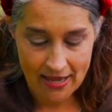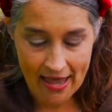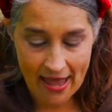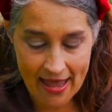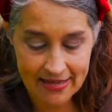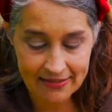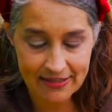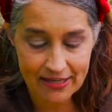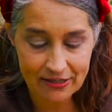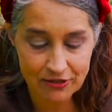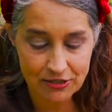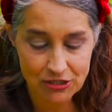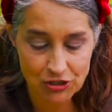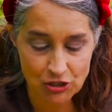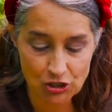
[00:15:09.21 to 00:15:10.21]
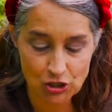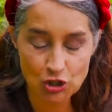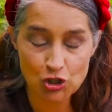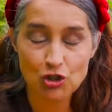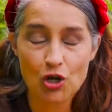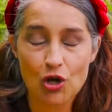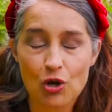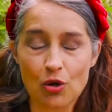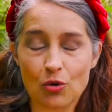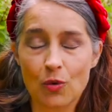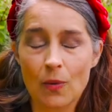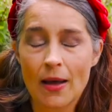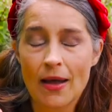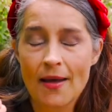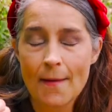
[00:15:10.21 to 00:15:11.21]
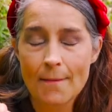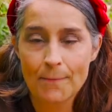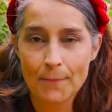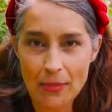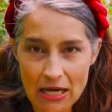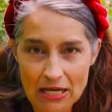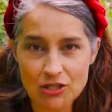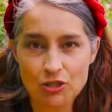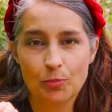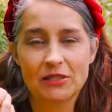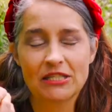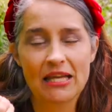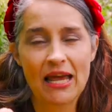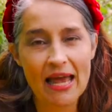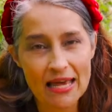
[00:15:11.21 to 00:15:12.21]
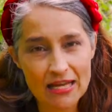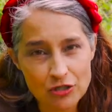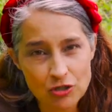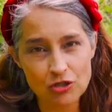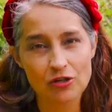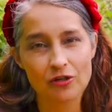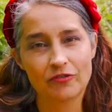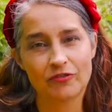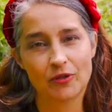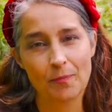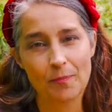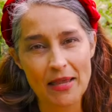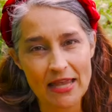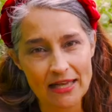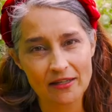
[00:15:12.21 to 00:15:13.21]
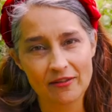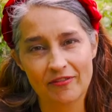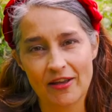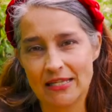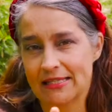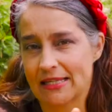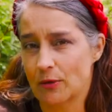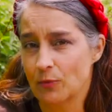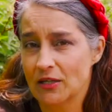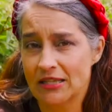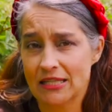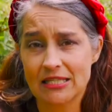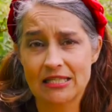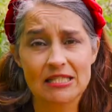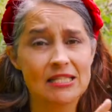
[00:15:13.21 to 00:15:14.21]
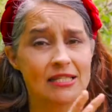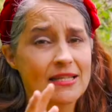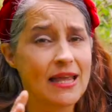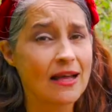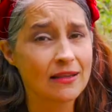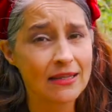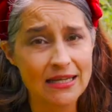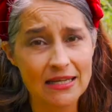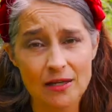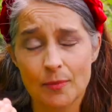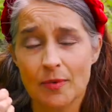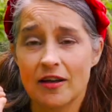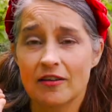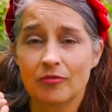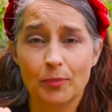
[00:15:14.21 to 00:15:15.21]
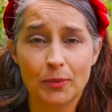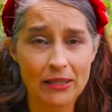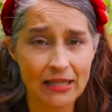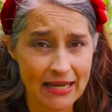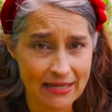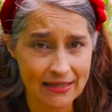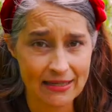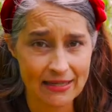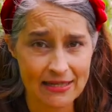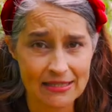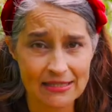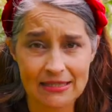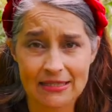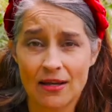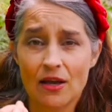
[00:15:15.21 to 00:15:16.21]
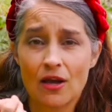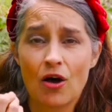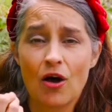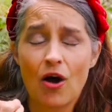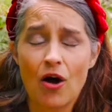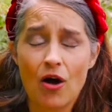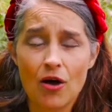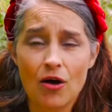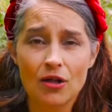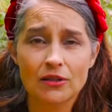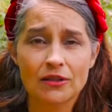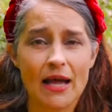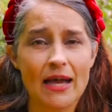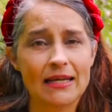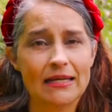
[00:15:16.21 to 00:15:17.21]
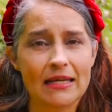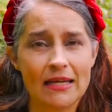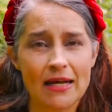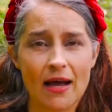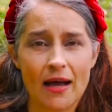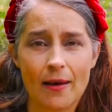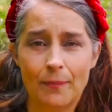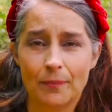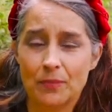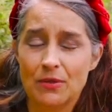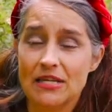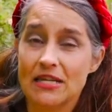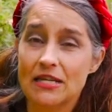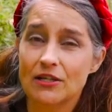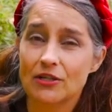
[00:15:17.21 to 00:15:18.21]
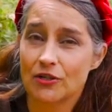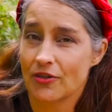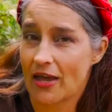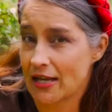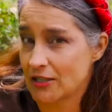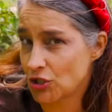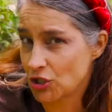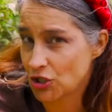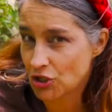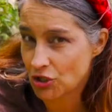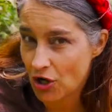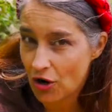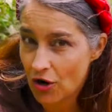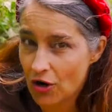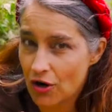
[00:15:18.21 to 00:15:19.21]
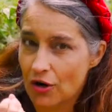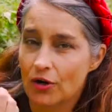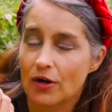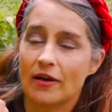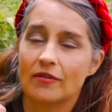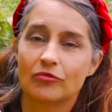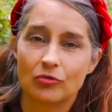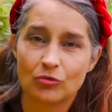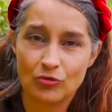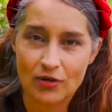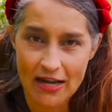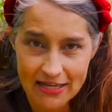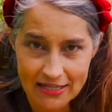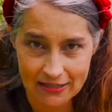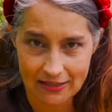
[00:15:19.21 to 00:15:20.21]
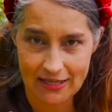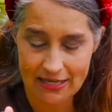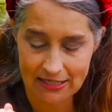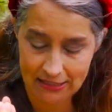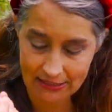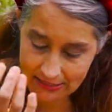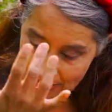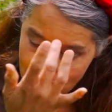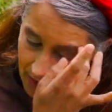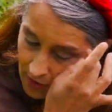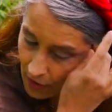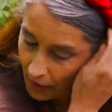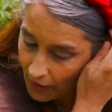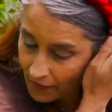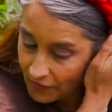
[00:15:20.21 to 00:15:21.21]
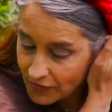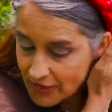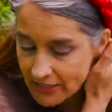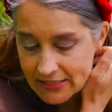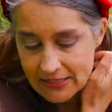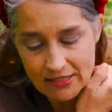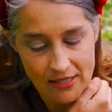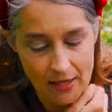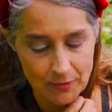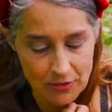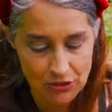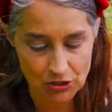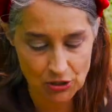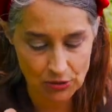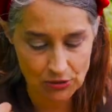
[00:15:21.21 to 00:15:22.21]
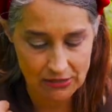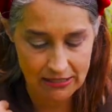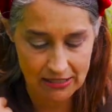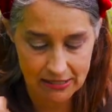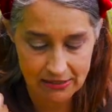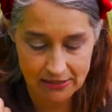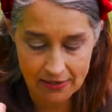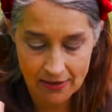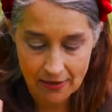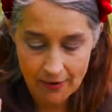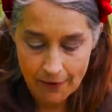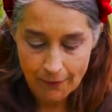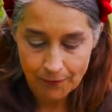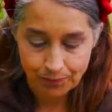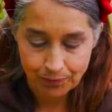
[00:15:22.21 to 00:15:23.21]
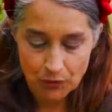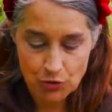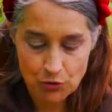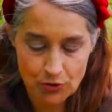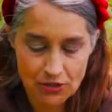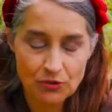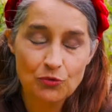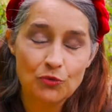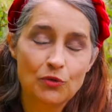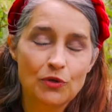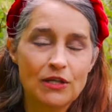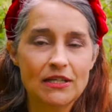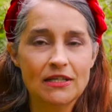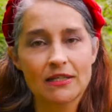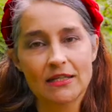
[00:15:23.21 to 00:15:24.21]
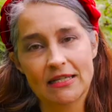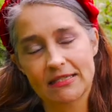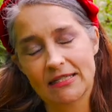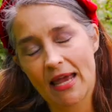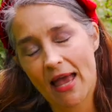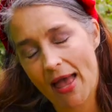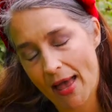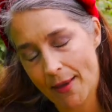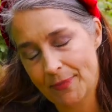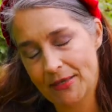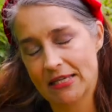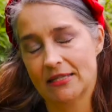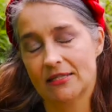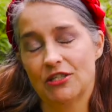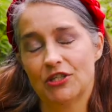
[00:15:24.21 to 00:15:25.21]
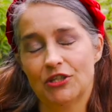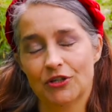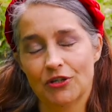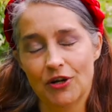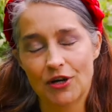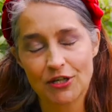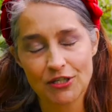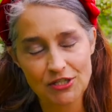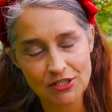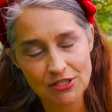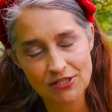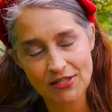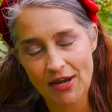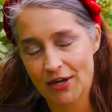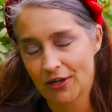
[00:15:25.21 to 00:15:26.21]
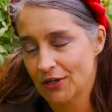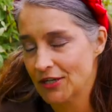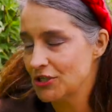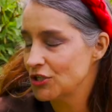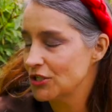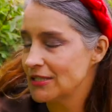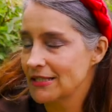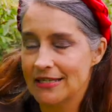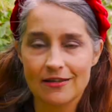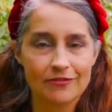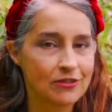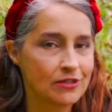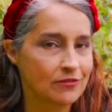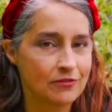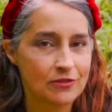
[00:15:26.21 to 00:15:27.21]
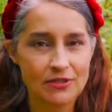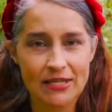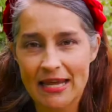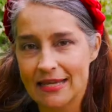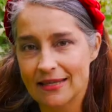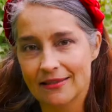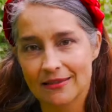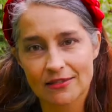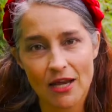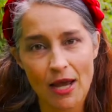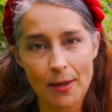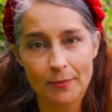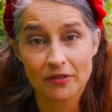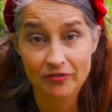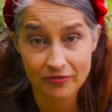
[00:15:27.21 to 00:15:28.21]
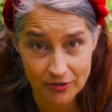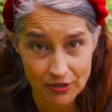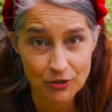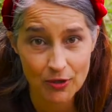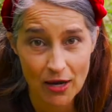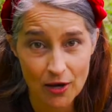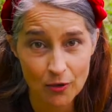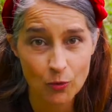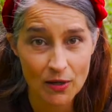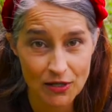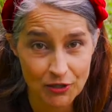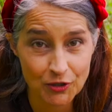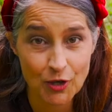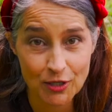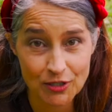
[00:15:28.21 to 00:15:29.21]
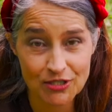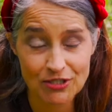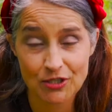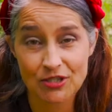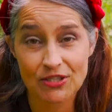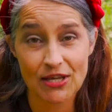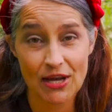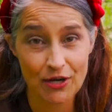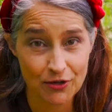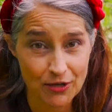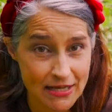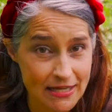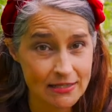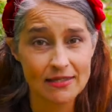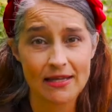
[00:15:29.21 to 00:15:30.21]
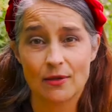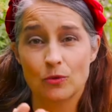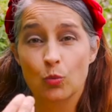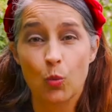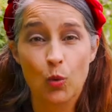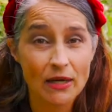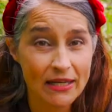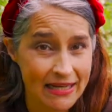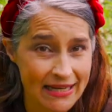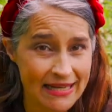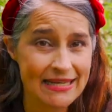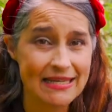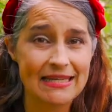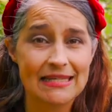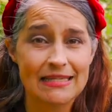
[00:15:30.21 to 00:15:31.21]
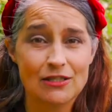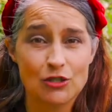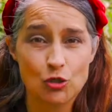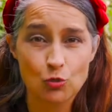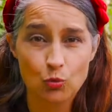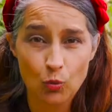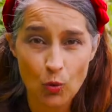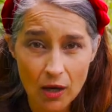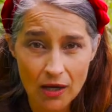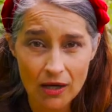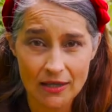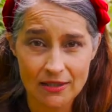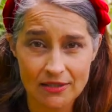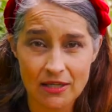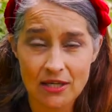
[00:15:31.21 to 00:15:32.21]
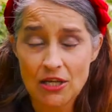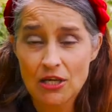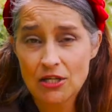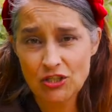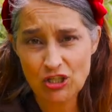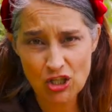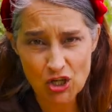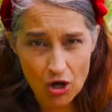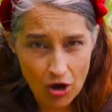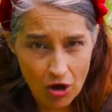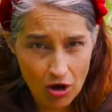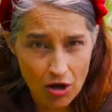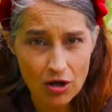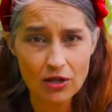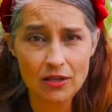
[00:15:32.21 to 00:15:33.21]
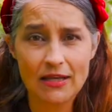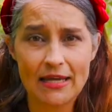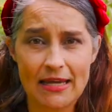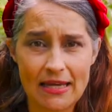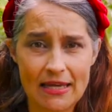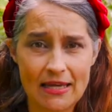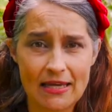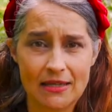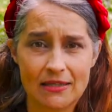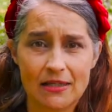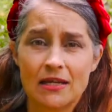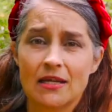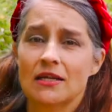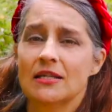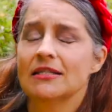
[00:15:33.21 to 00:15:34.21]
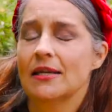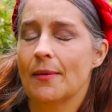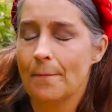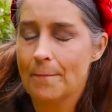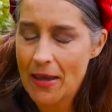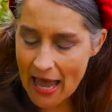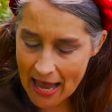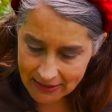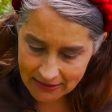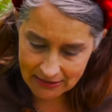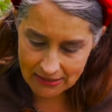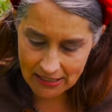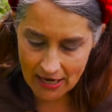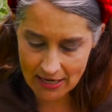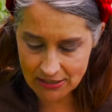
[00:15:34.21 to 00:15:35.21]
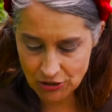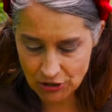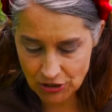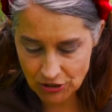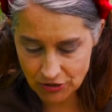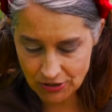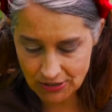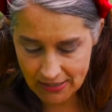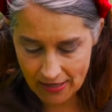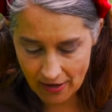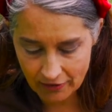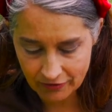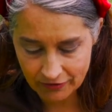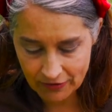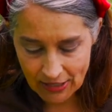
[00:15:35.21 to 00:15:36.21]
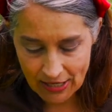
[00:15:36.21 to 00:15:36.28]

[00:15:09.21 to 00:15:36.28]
And there is just so much potential for manifesting with this stellium of planets all lining up near that star of Regulus. On this summer solstice, you can really tap into your heart's desire, and just even taking the time to figure out what your heart's desire is and what it is you want to call in, to magnetize to yourself.